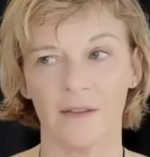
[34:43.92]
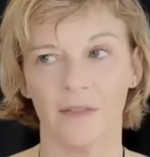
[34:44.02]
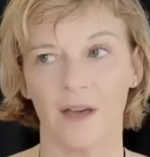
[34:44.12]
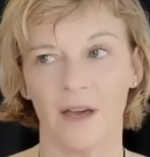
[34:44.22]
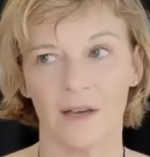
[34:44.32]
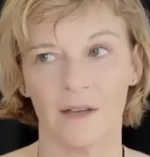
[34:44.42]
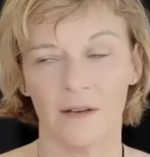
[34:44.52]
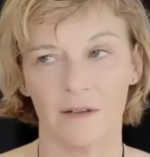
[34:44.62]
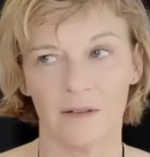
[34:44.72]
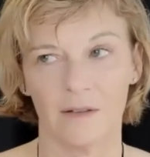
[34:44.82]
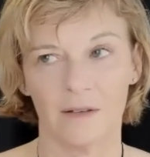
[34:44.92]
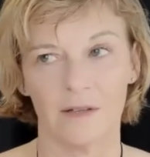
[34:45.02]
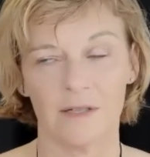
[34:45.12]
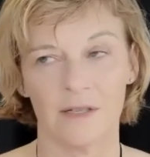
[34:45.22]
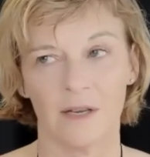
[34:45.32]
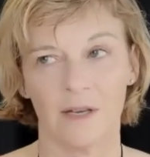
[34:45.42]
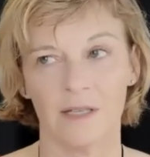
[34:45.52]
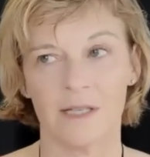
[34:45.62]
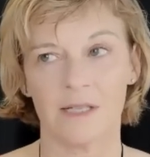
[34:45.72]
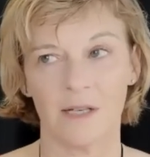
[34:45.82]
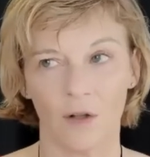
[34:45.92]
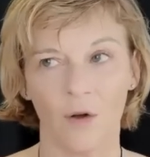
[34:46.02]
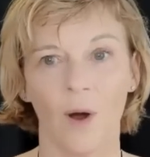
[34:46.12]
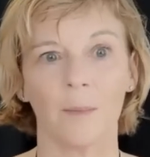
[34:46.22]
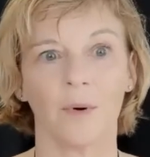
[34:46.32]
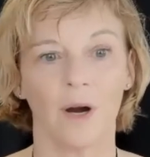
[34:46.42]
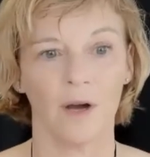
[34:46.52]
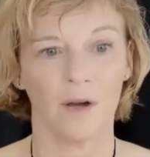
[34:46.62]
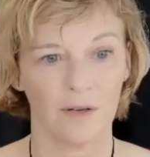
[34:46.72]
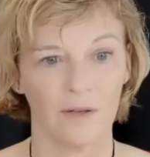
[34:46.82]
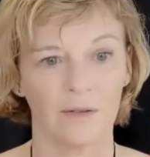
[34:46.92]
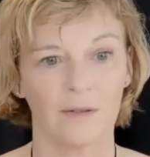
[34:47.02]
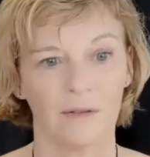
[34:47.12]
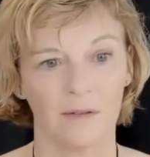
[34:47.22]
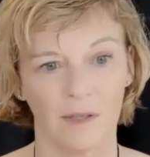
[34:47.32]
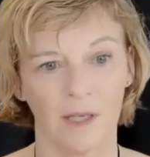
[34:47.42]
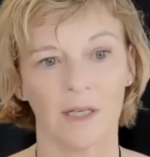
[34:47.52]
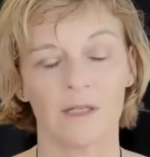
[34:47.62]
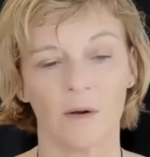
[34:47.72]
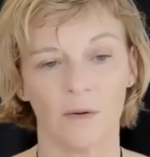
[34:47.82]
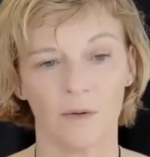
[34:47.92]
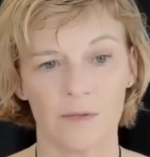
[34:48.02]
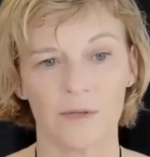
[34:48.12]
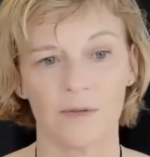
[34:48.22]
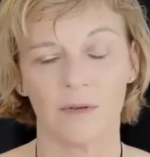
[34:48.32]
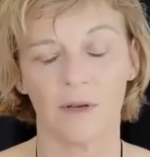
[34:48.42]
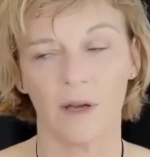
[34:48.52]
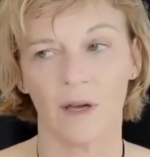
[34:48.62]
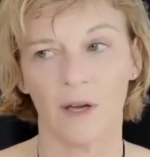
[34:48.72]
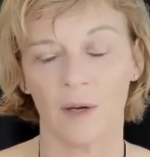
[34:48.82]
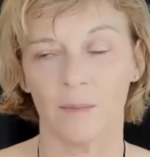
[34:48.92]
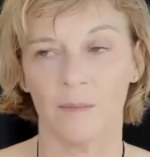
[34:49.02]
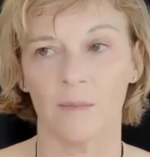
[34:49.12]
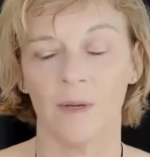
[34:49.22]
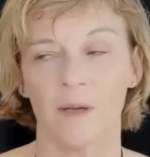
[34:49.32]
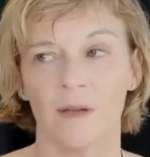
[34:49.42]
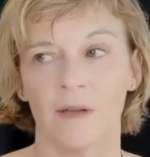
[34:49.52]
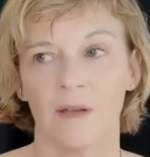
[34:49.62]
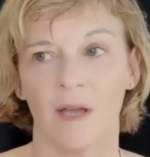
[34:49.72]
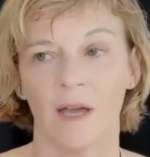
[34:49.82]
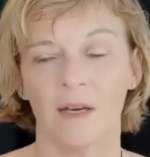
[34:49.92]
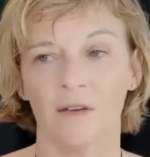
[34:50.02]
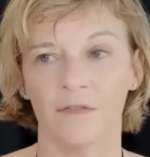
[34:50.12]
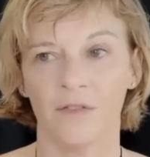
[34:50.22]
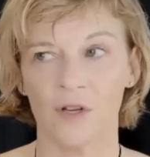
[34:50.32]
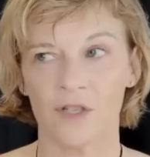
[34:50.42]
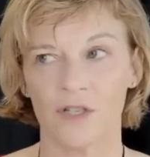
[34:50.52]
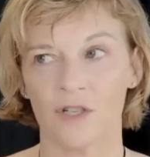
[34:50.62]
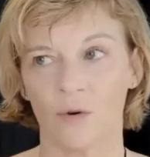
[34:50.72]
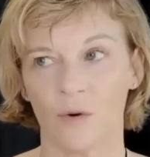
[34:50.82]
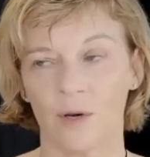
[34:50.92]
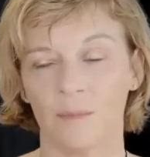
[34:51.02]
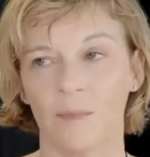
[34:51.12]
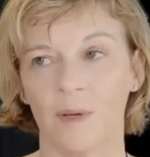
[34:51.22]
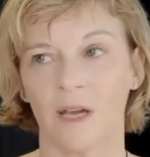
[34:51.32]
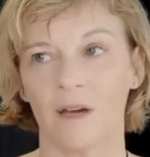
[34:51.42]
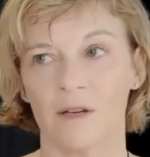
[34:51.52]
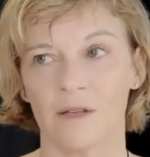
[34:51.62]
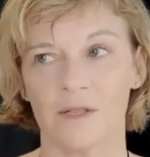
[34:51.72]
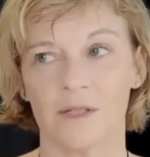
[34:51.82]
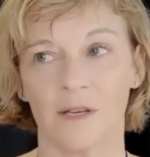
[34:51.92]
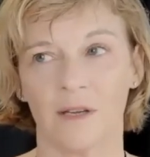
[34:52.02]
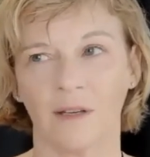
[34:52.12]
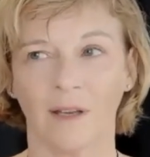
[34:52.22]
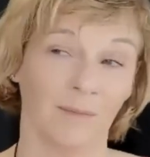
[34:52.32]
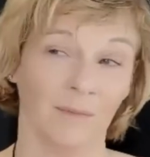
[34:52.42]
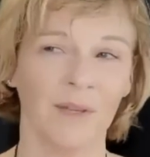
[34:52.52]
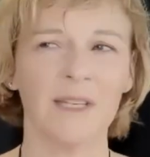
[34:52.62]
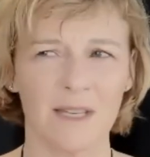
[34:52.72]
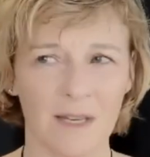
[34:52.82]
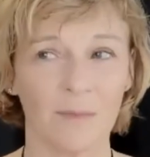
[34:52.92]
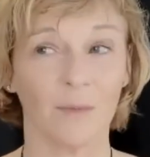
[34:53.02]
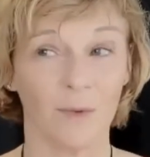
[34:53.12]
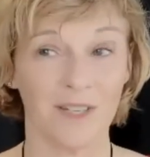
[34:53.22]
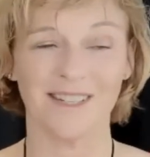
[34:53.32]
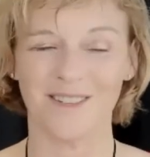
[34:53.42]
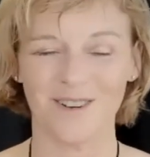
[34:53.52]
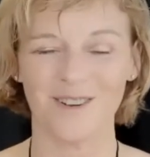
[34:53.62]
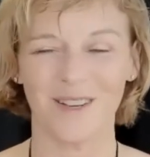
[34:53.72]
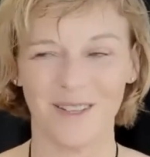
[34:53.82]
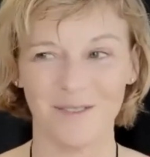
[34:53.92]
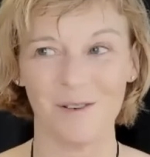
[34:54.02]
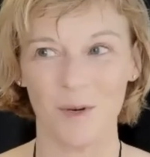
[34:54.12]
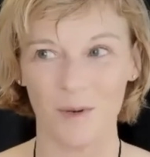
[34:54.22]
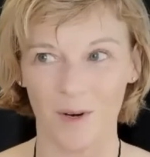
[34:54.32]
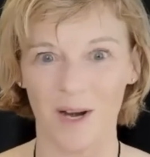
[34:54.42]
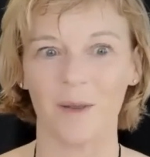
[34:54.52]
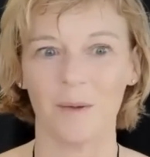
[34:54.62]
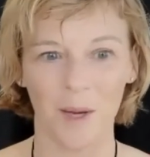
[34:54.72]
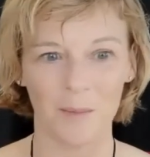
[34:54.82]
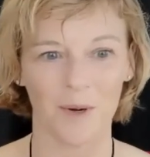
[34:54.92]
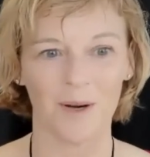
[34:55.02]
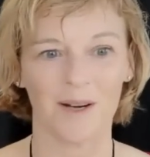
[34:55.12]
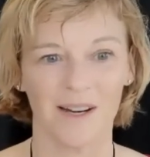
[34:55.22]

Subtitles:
that it's still quite broad in its goals. And it falls short because, but this is something we did talk about when we were writing the paper,